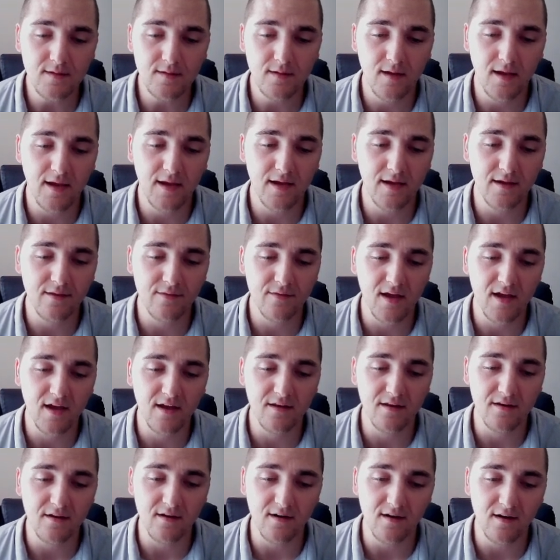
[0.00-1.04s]
And
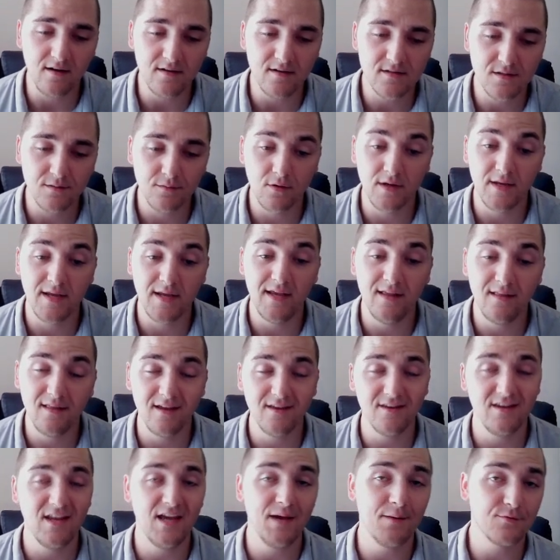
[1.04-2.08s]
then uh, some good healing
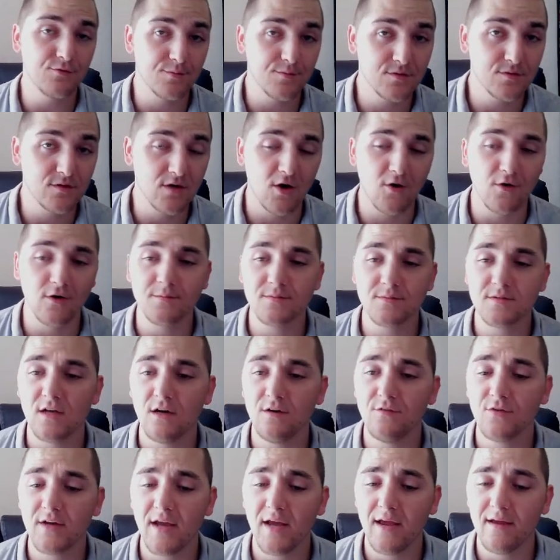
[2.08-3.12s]
and damage from Sauron
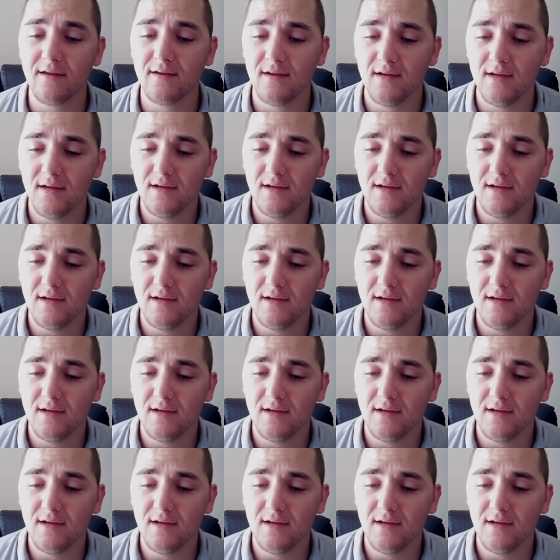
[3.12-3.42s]
himself, okay?